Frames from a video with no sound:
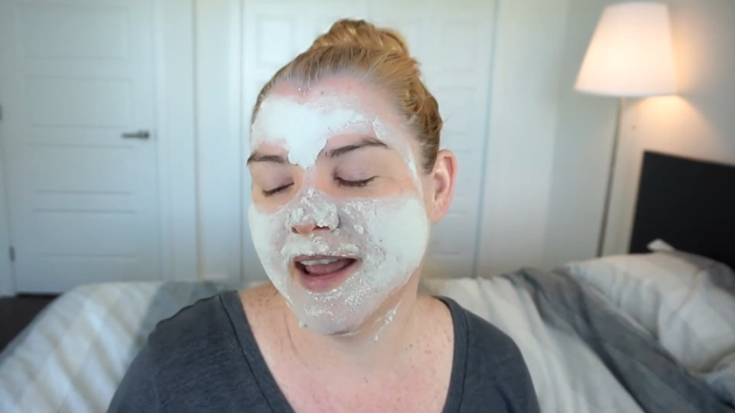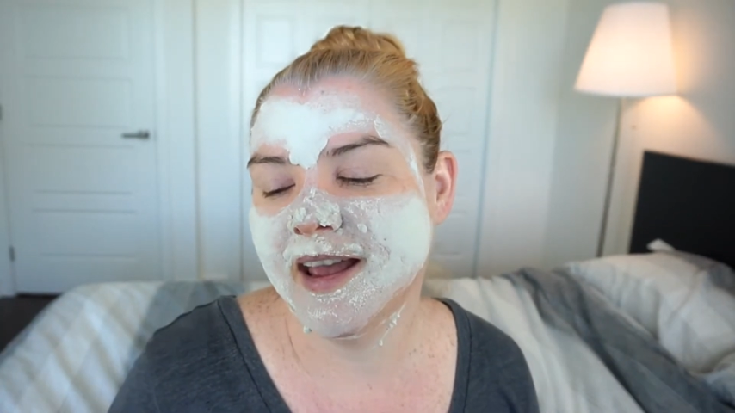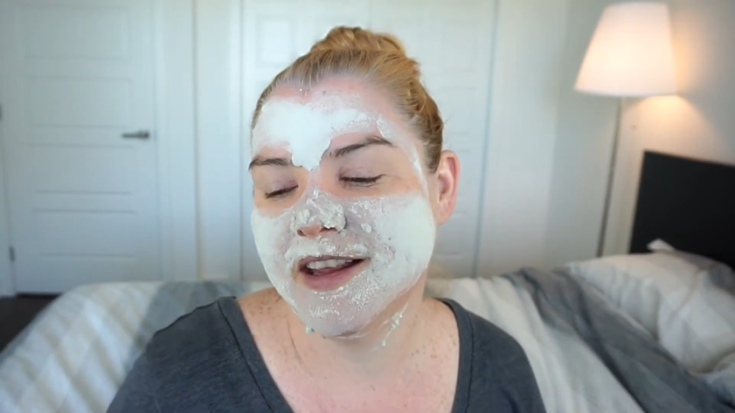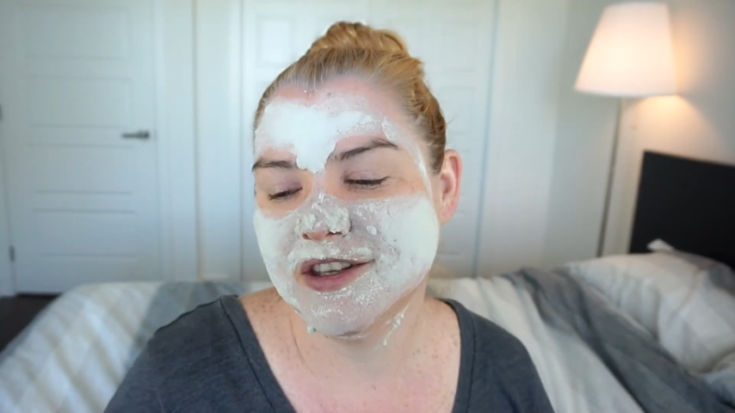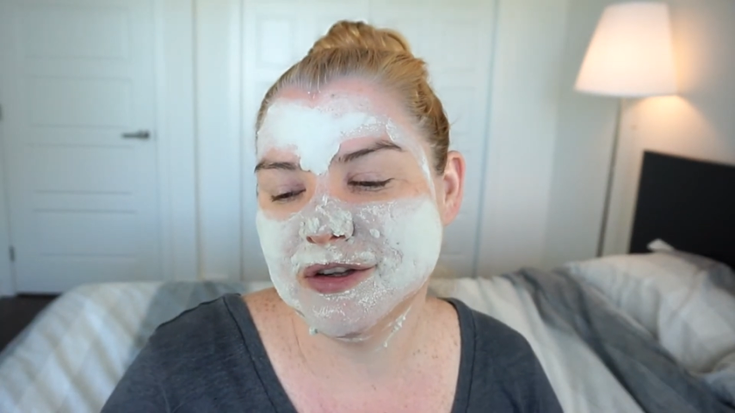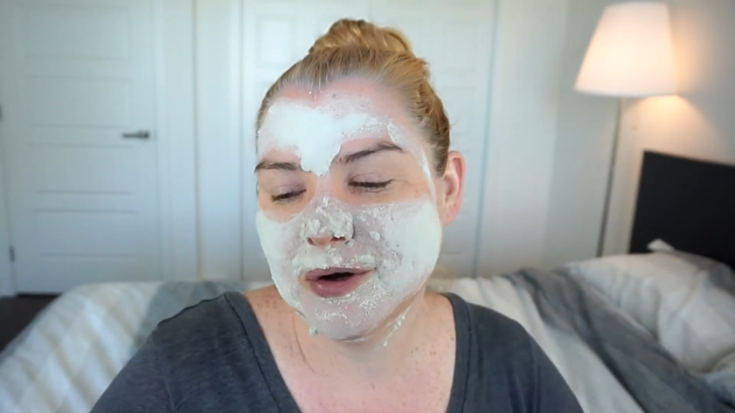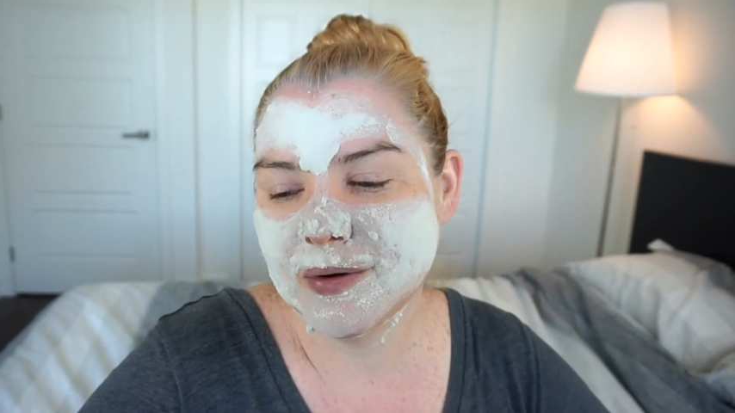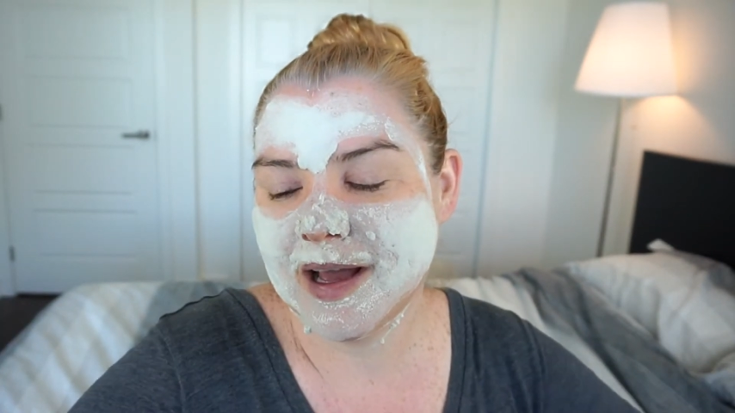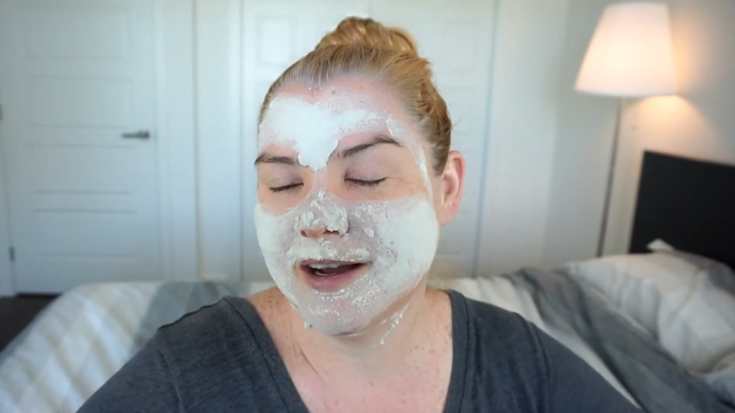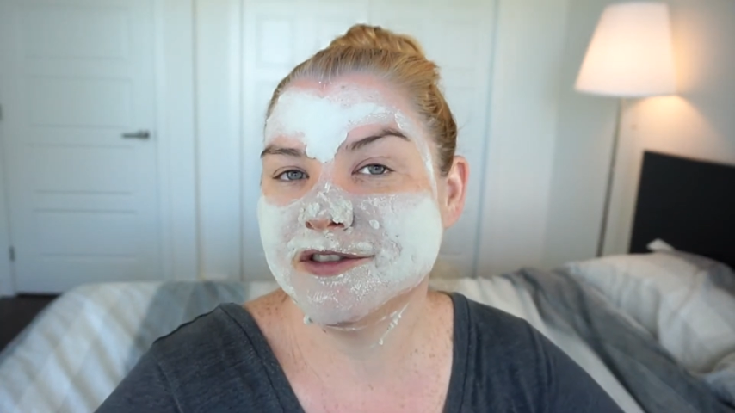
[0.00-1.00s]
and you
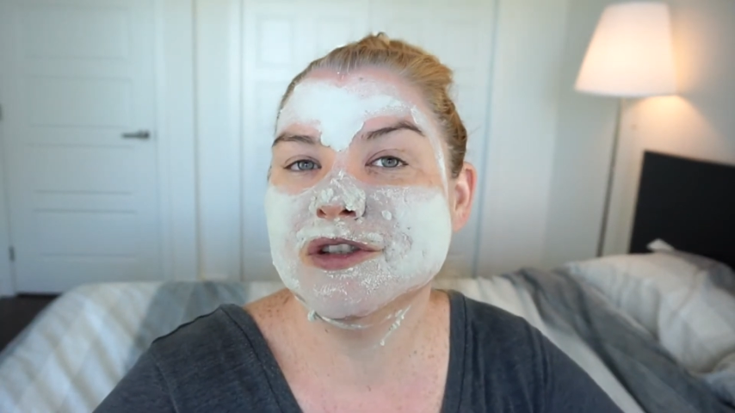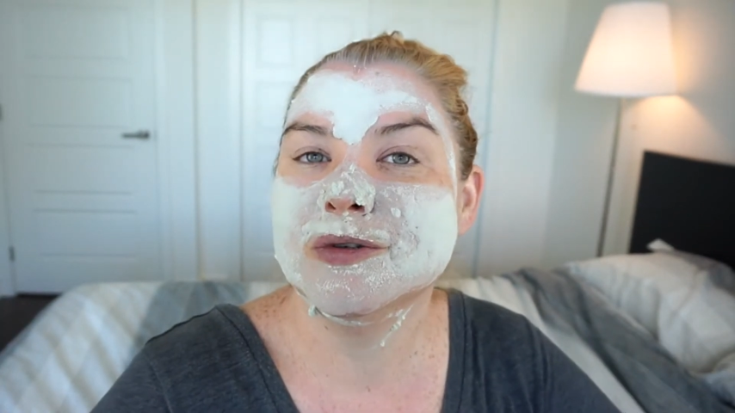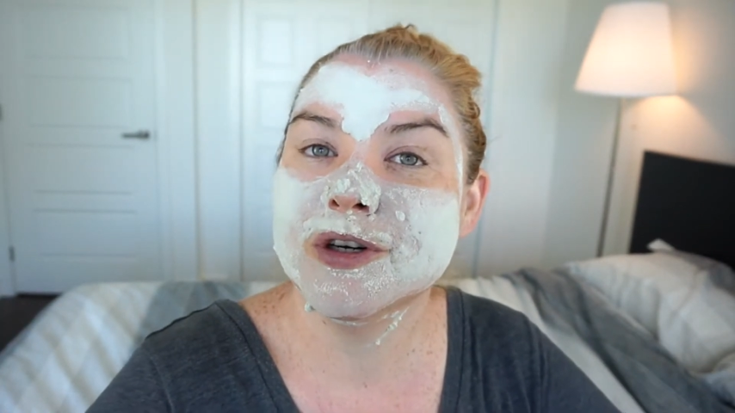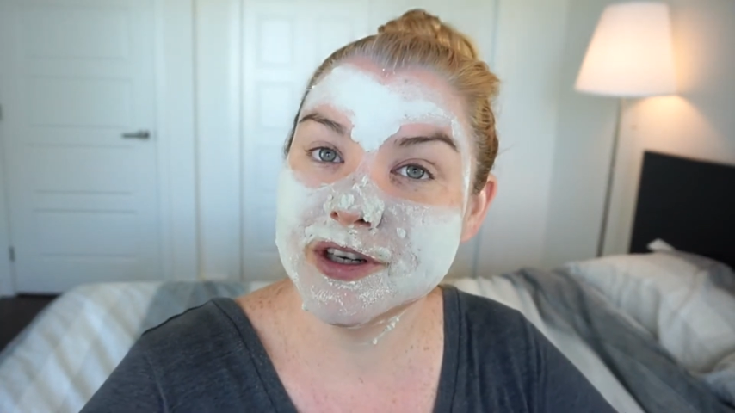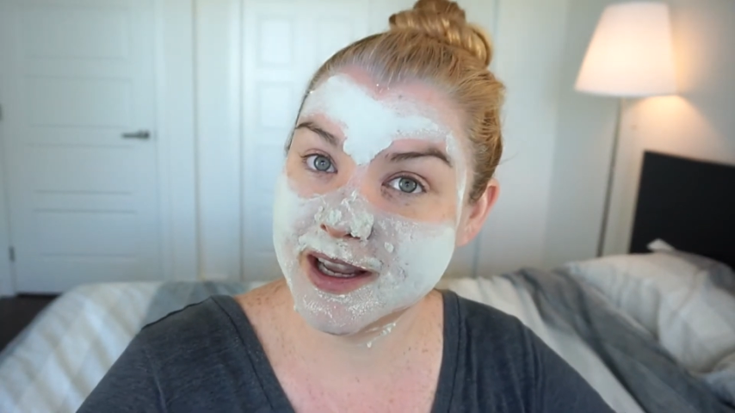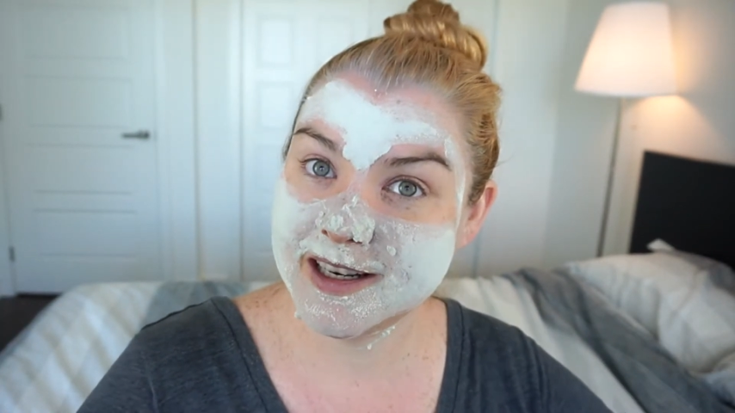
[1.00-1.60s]
don't have to cook